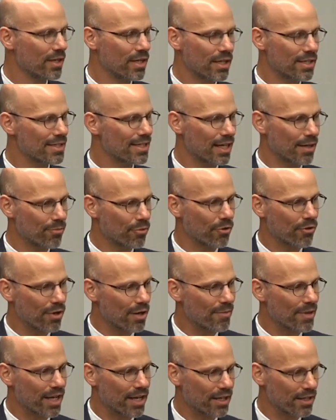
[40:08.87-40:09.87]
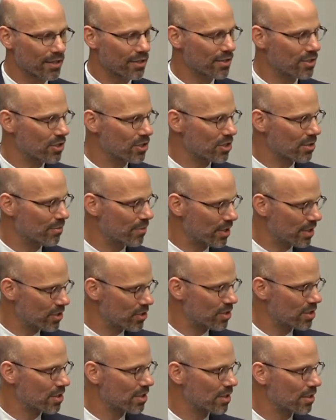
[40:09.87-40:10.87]
It's not a programmatic decision, but it's
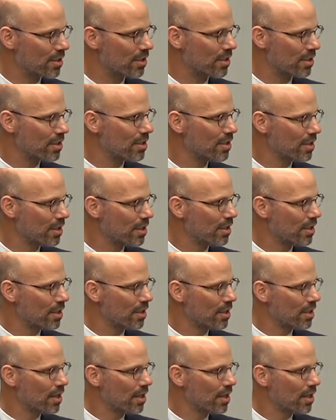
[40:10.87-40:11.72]
just a, a, courtesy.